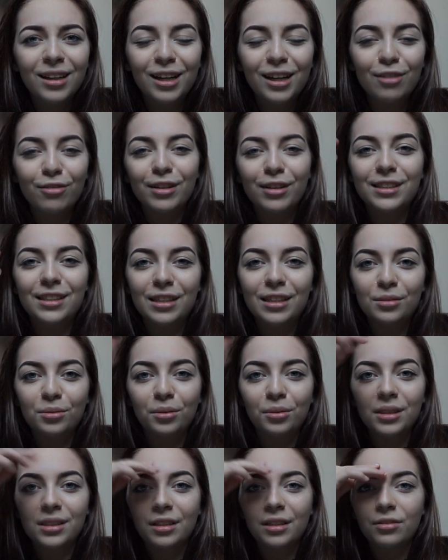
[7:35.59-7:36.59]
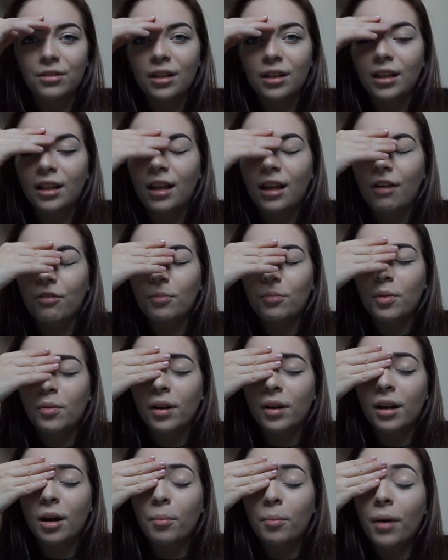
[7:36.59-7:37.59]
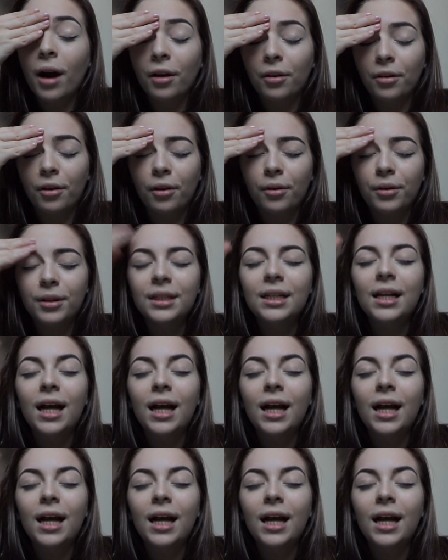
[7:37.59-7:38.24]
If I say it's wrong, it's definitely gonna laugh at me right now, but I don't know.